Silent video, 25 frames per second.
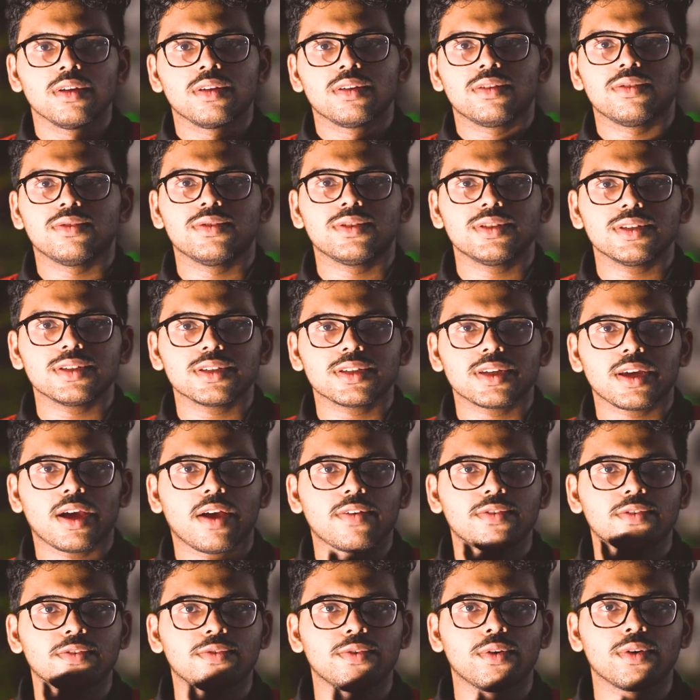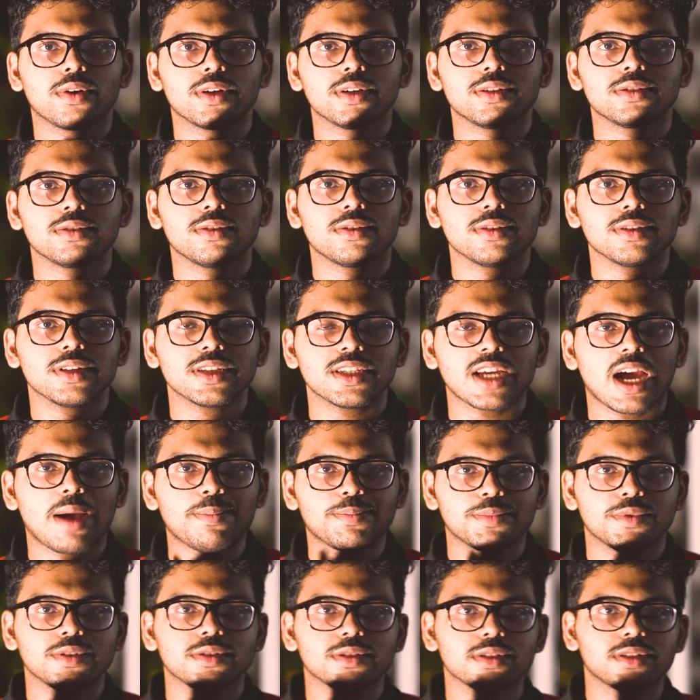You just have to focus on the
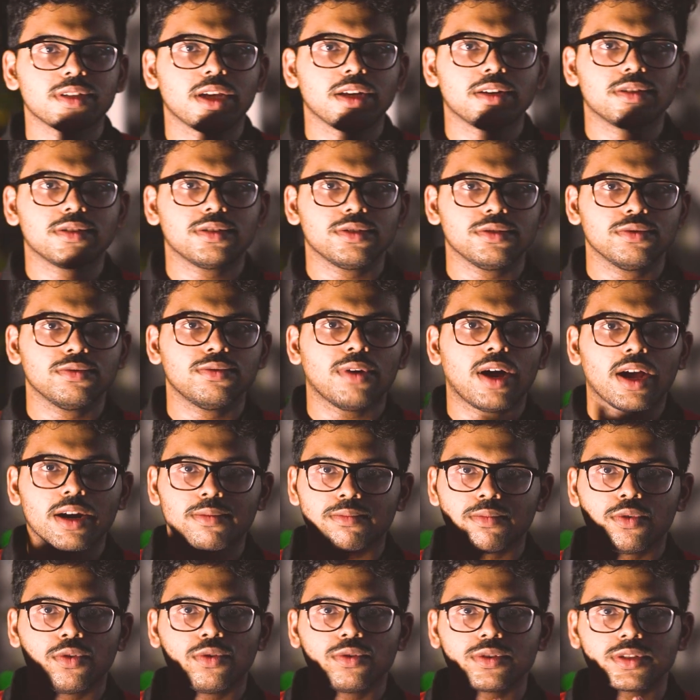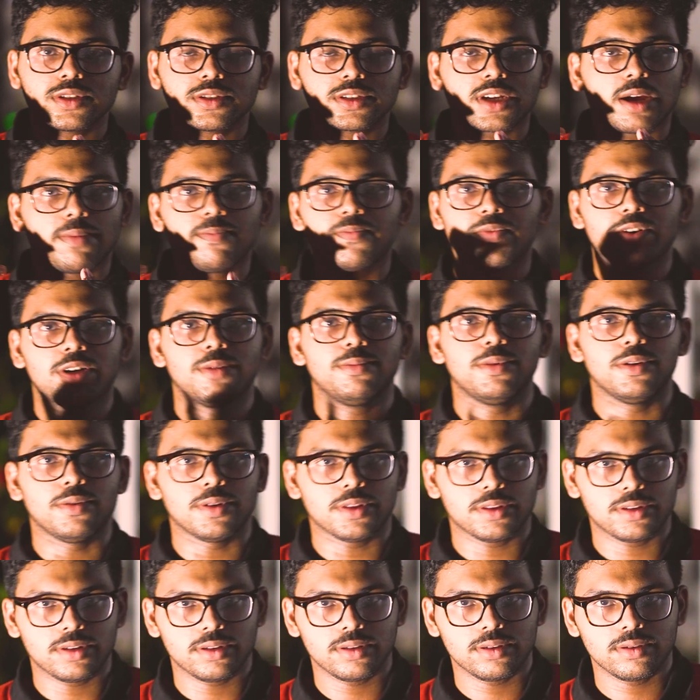chapters that you are most comfortable
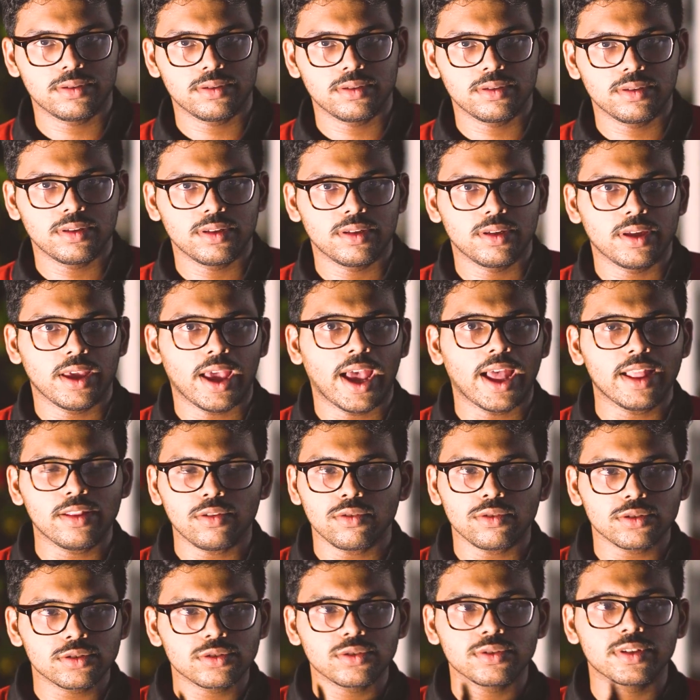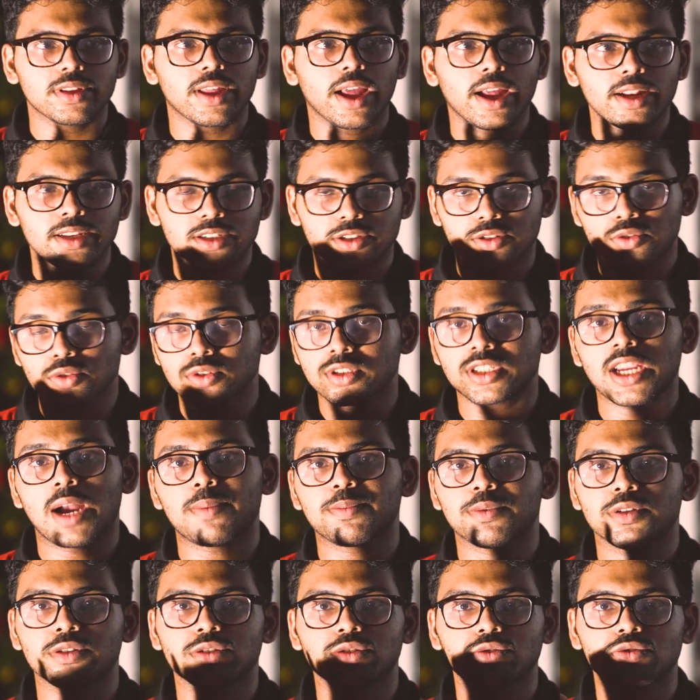with, and also that those
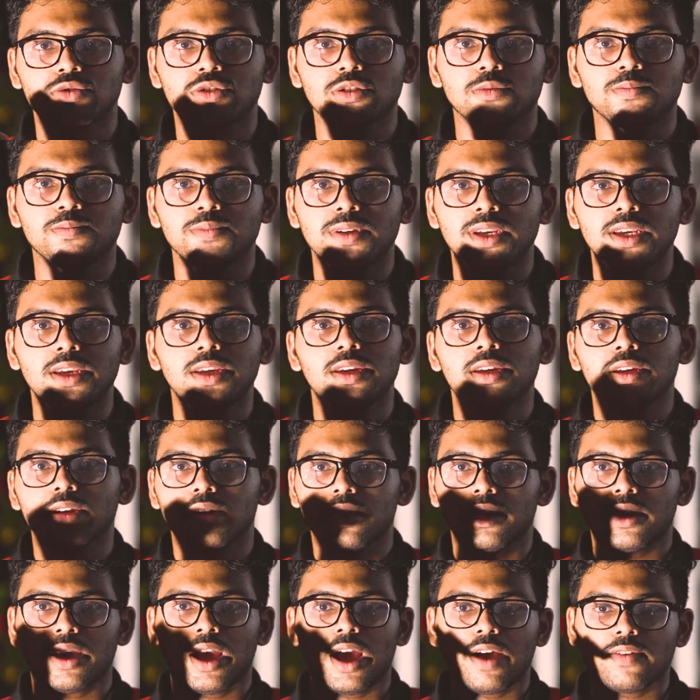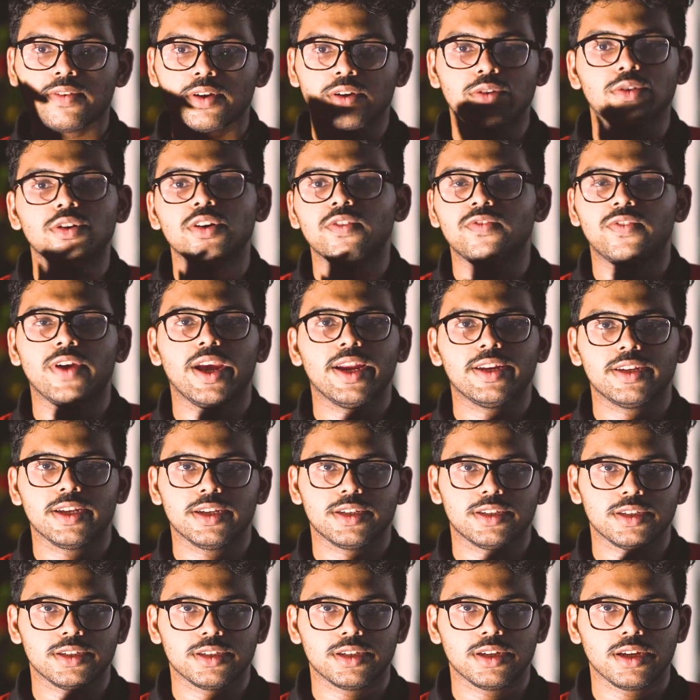chapters should have a good
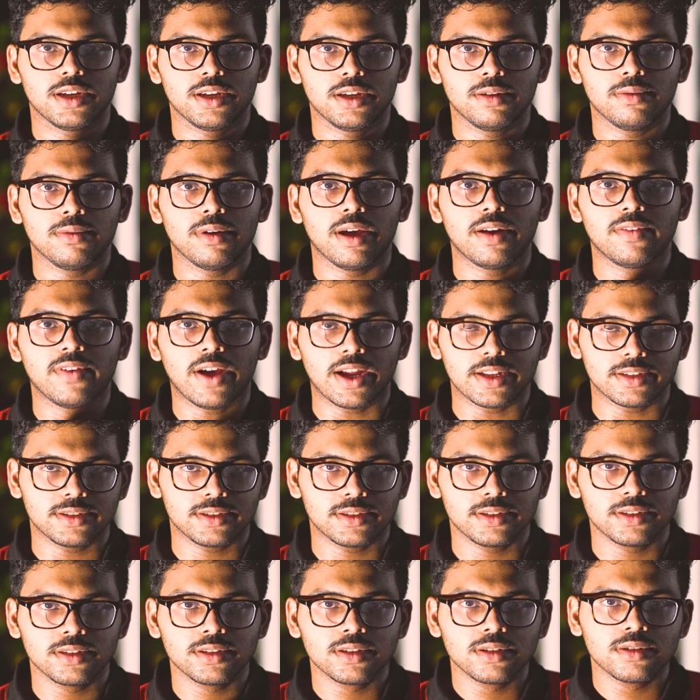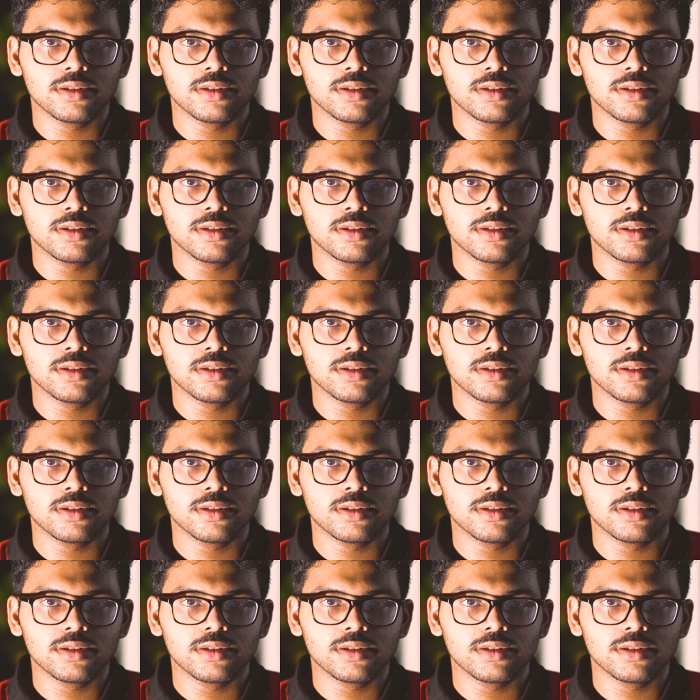weightage in JEE Advanced.